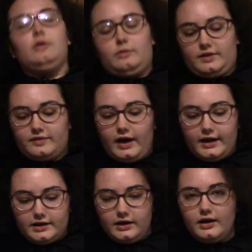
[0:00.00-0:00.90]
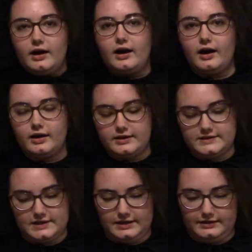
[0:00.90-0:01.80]
we've got
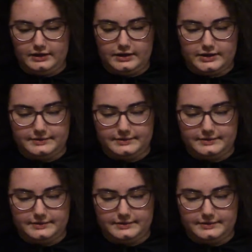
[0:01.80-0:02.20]
Hans in Luck.